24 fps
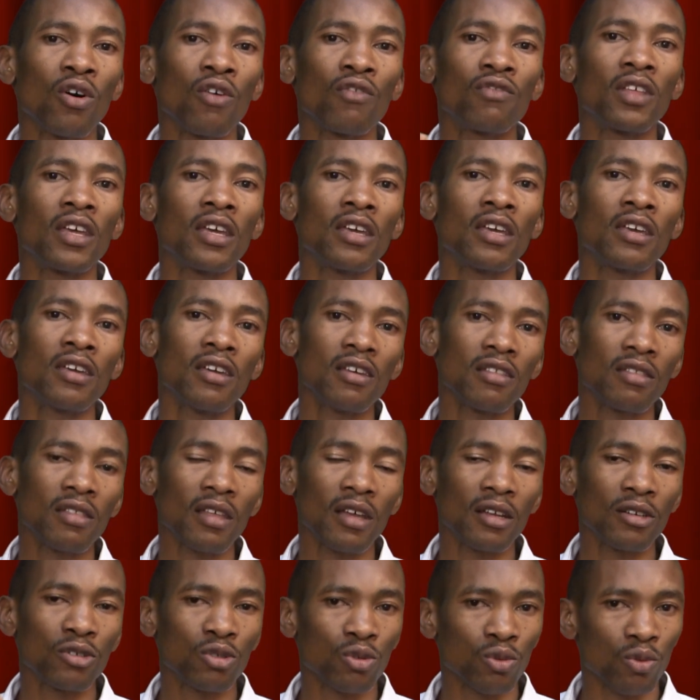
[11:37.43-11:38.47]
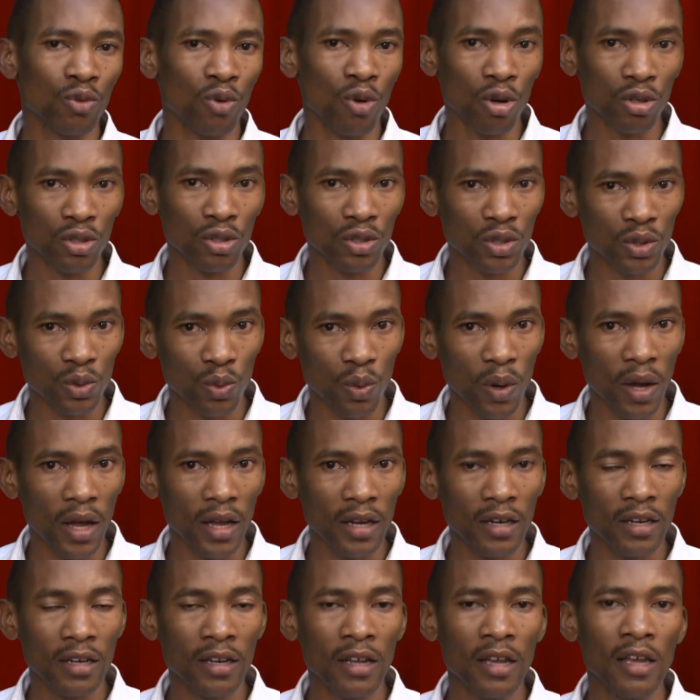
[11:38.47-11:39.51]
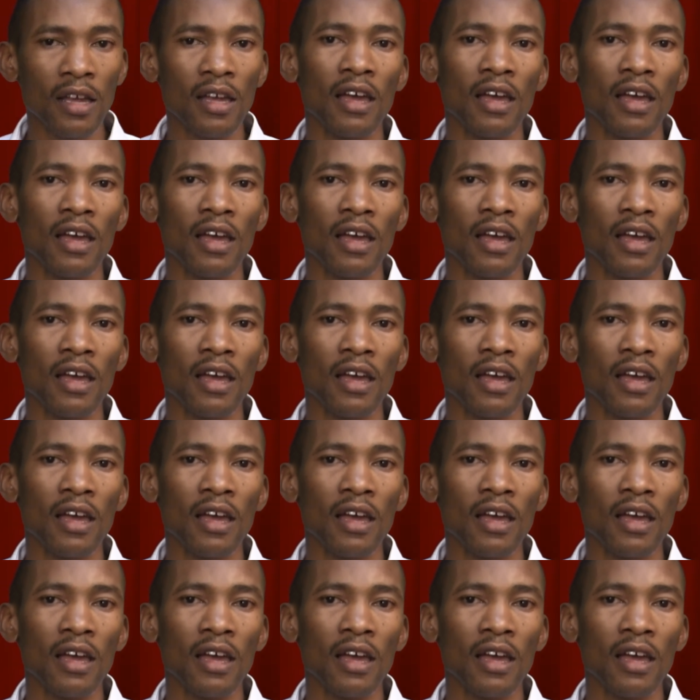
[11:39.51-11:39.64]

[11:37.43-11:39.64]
of the heathen to God's word.